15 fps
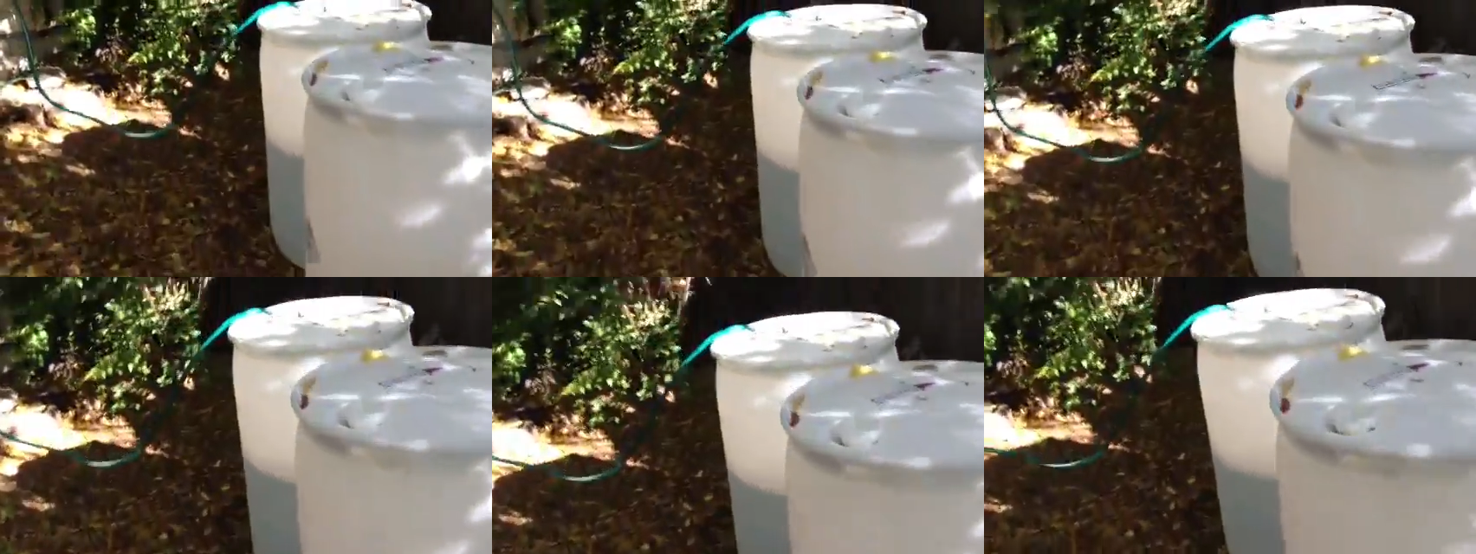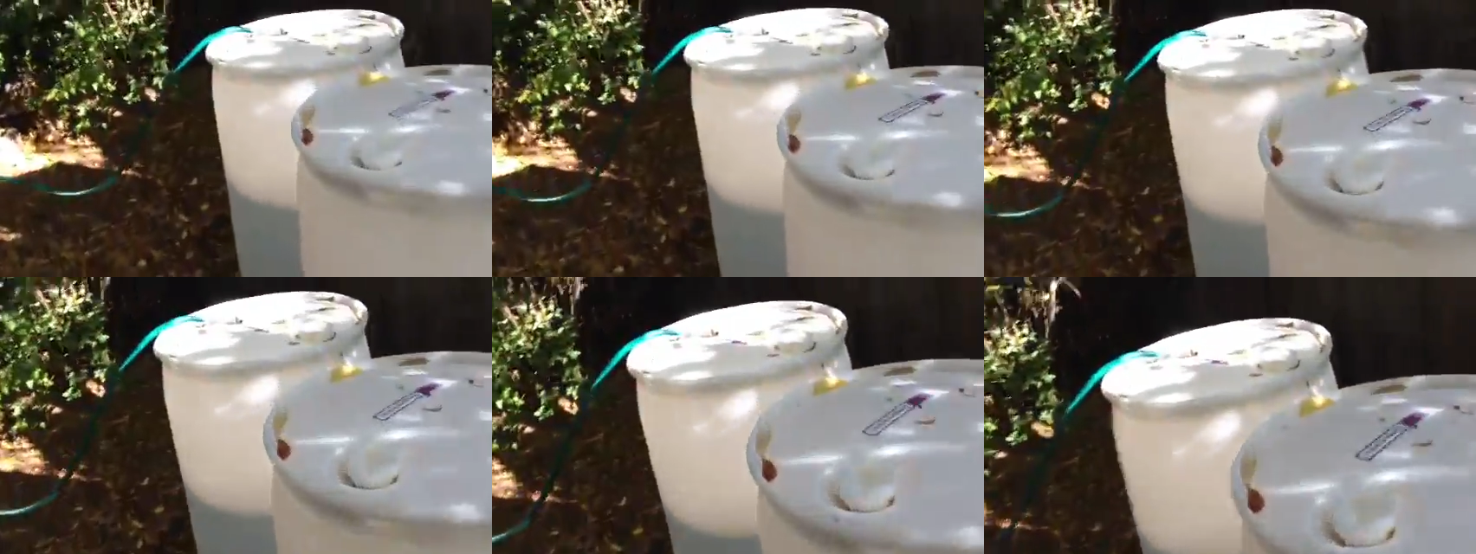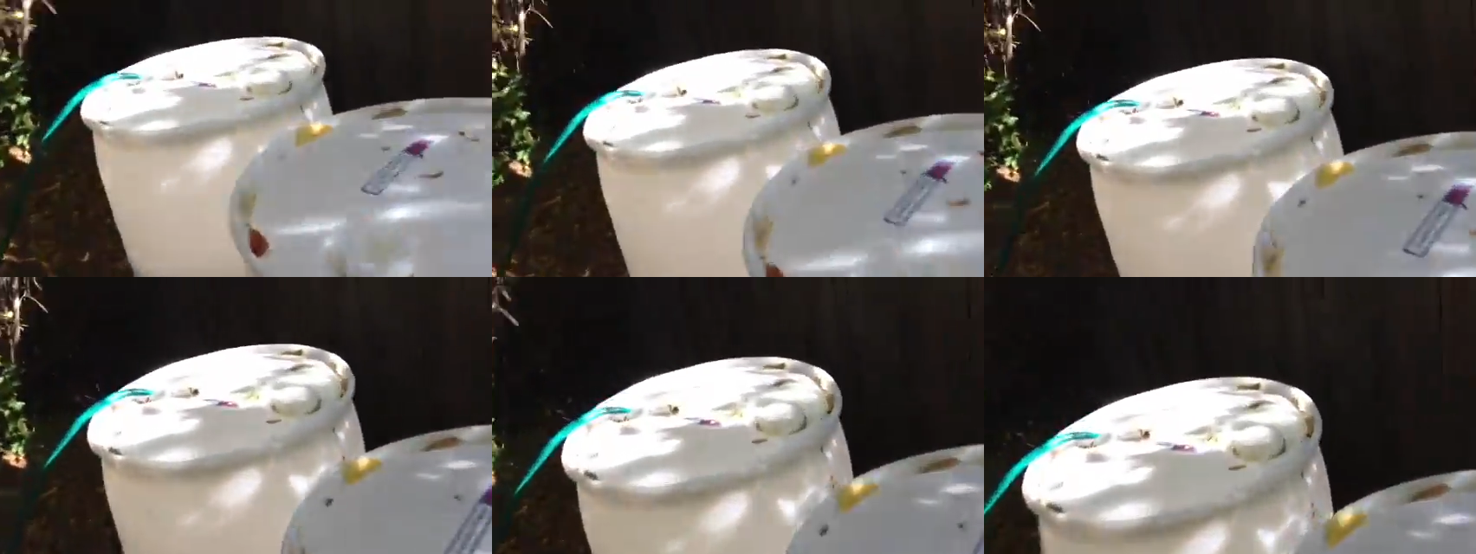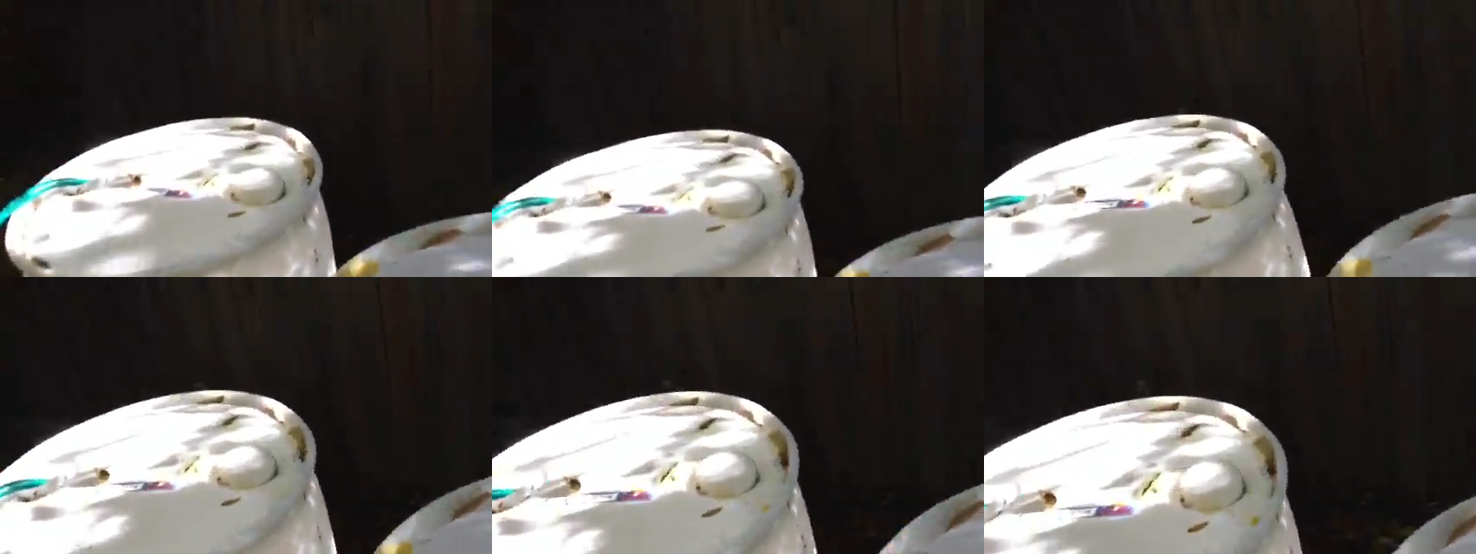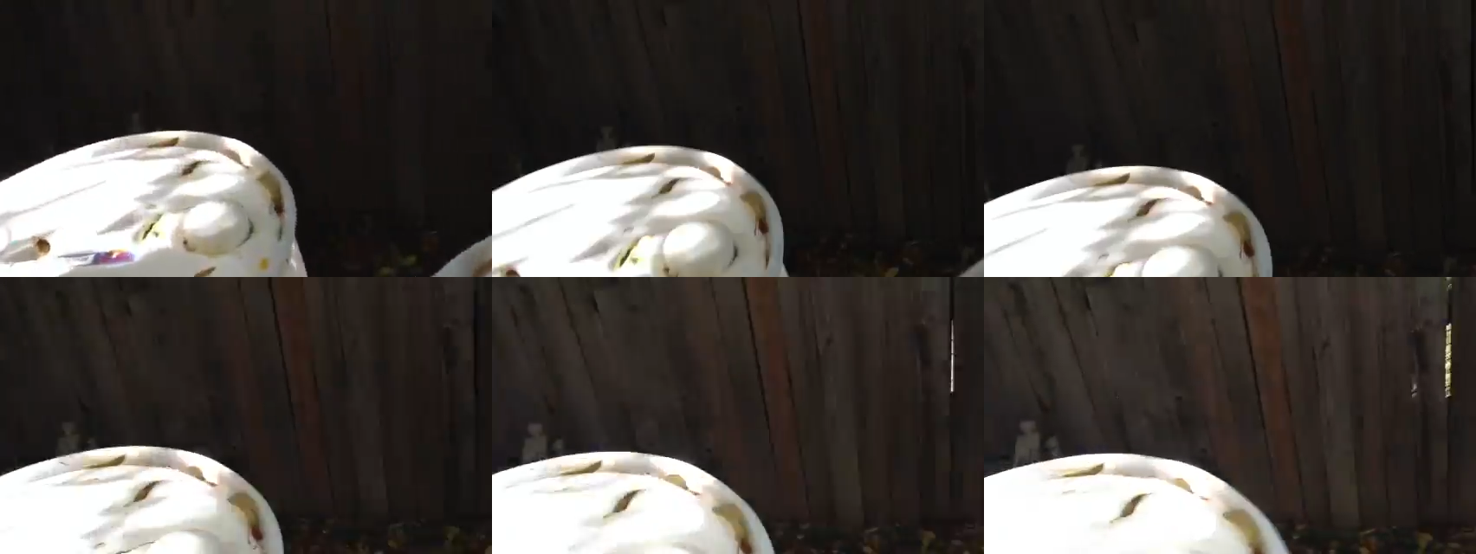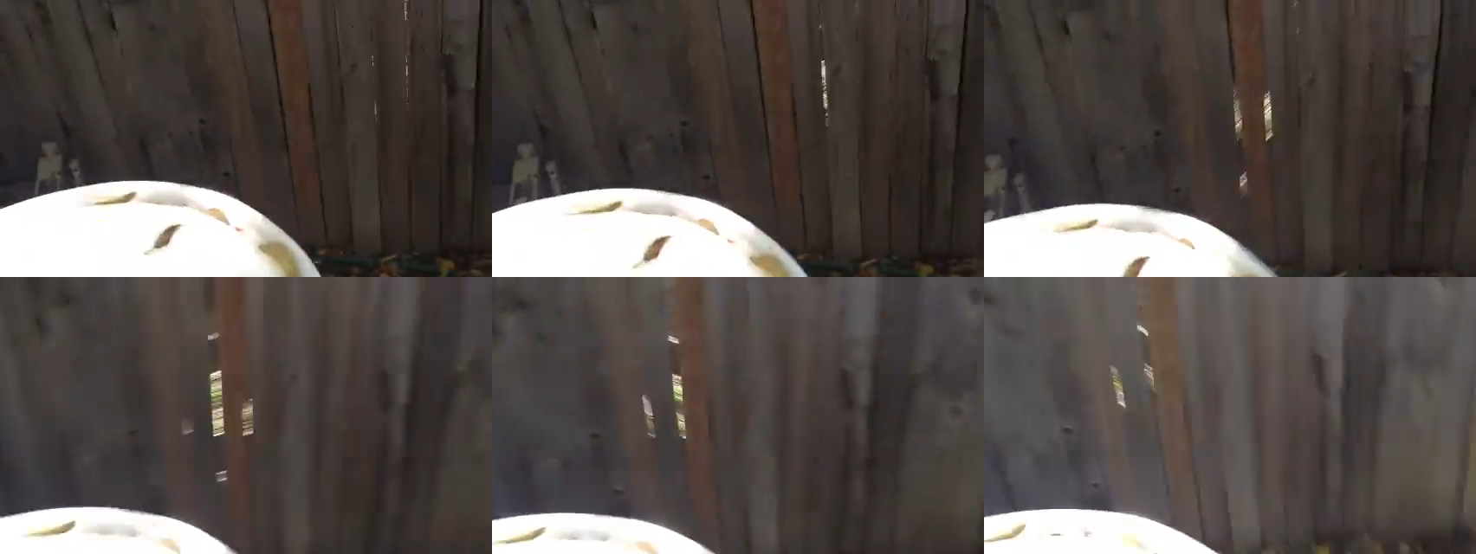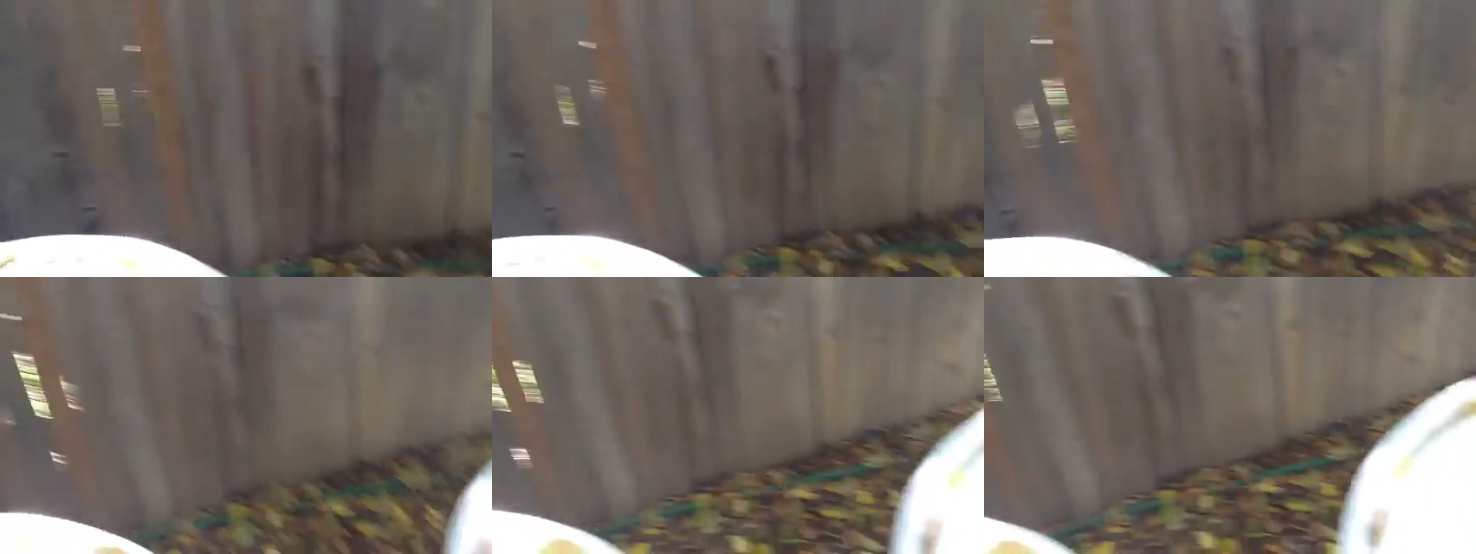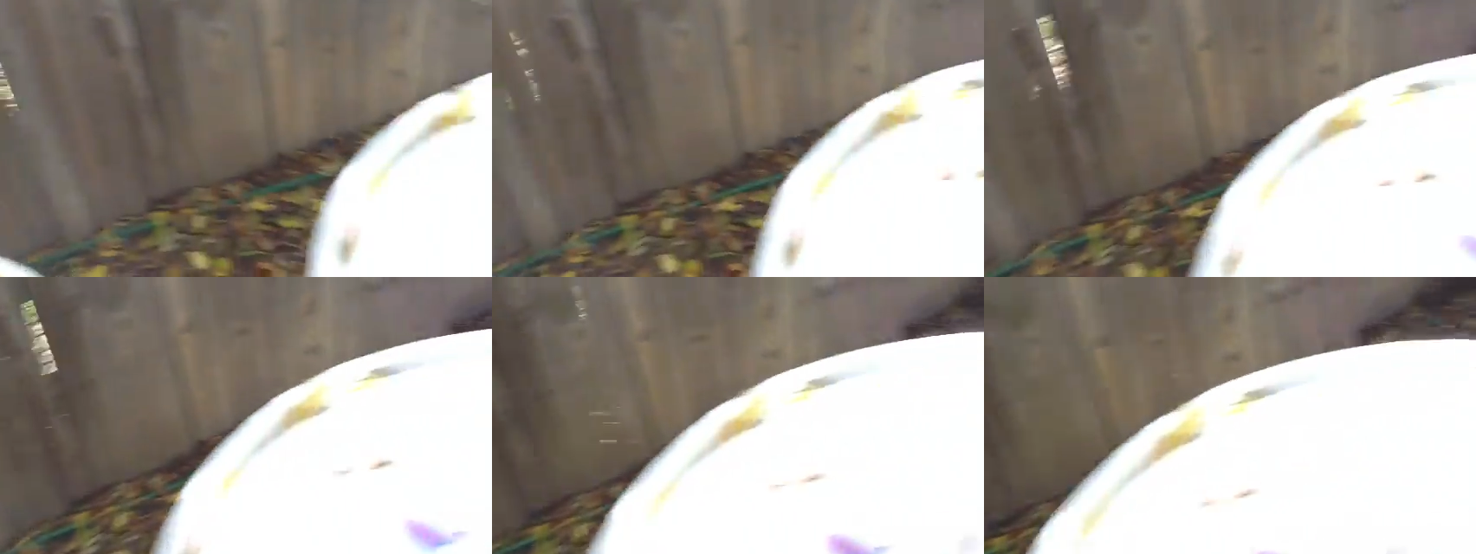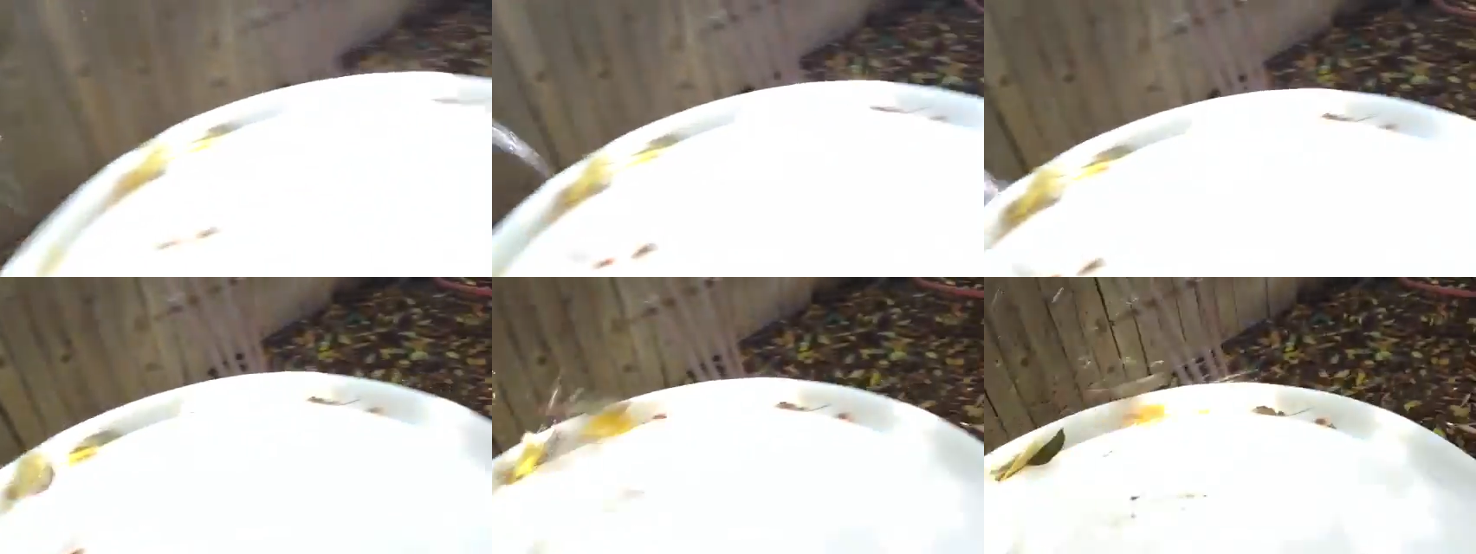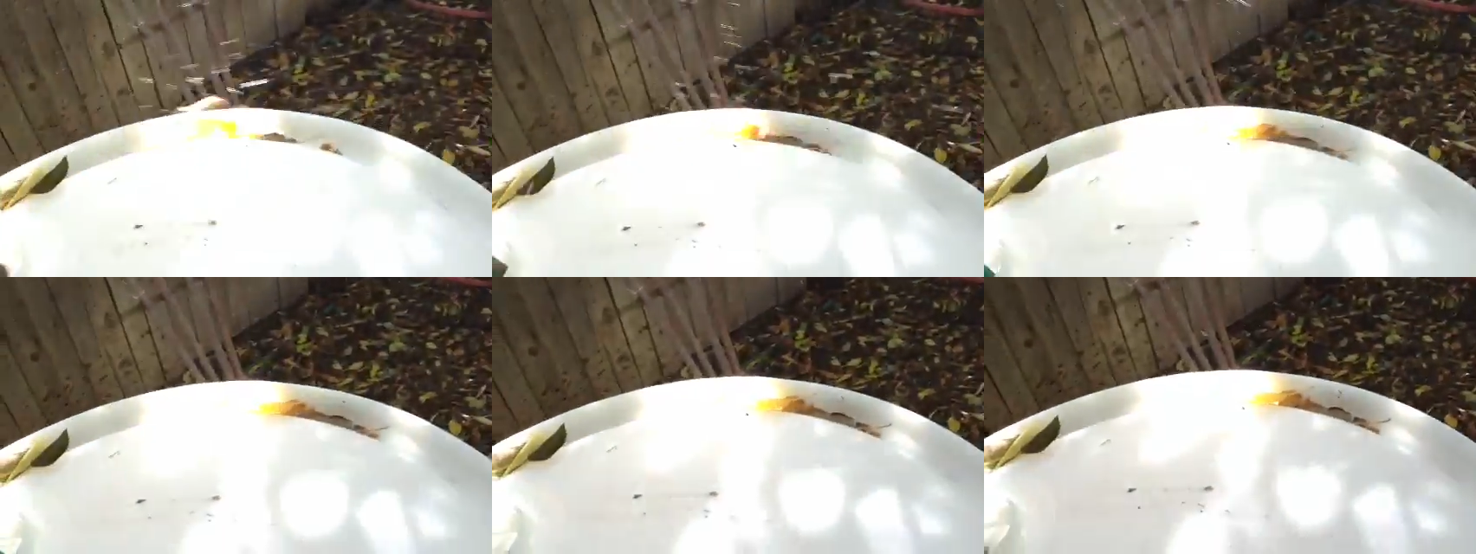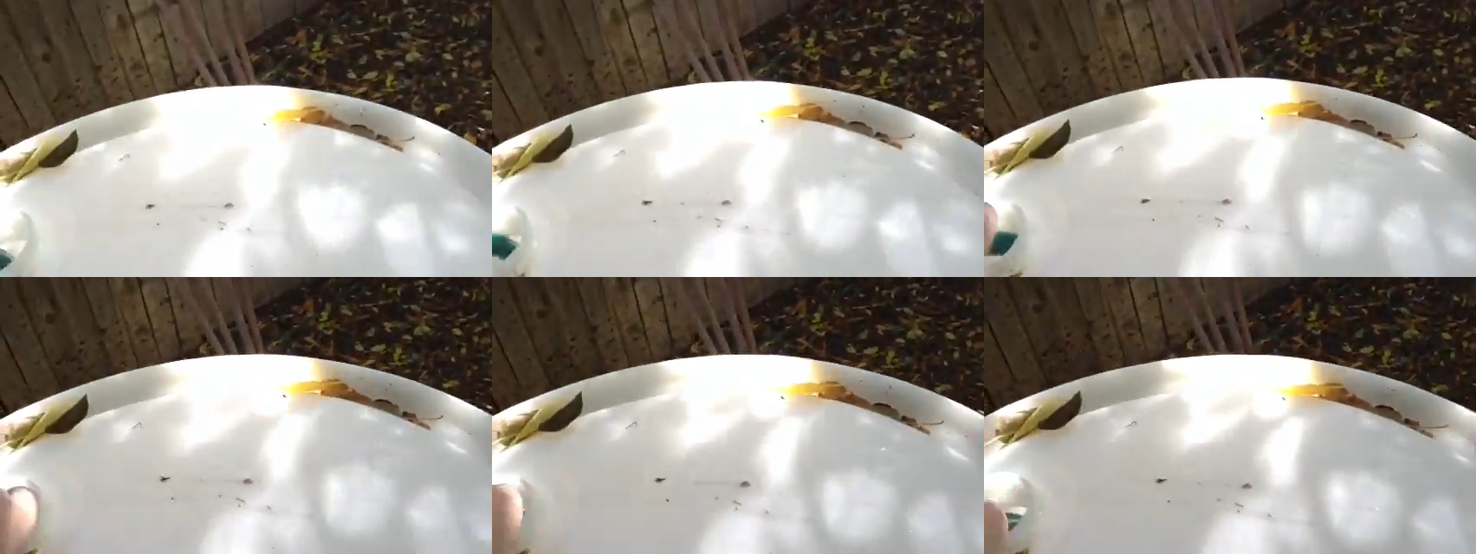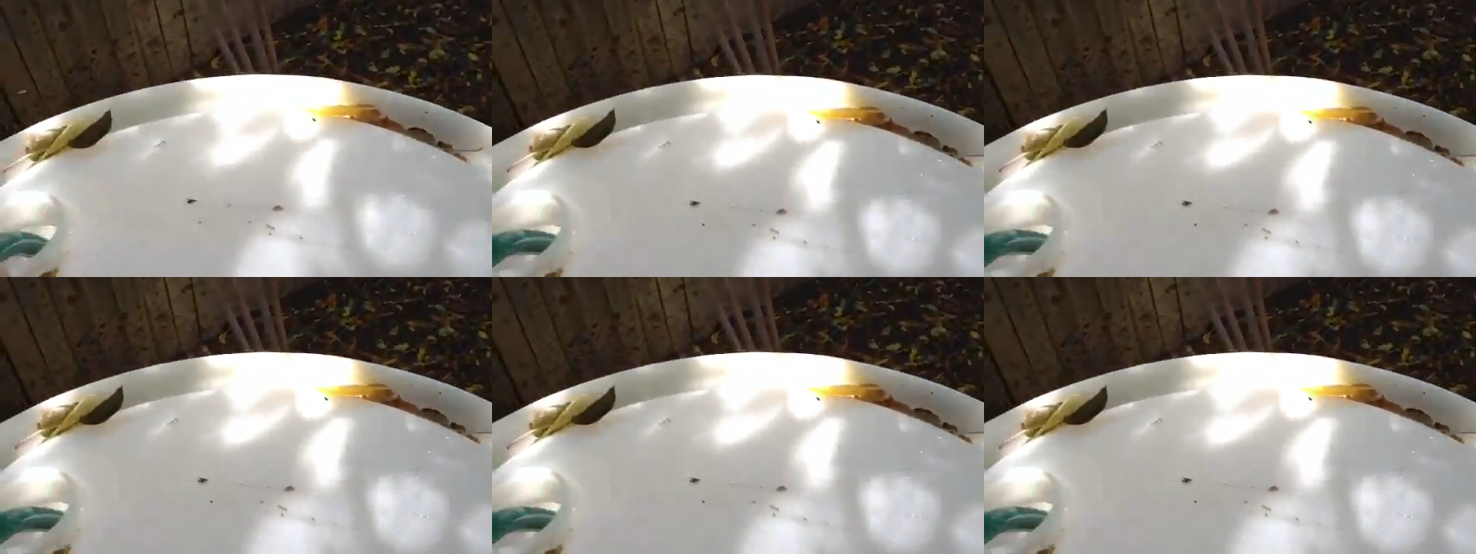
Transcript: [unreadable: no face in view]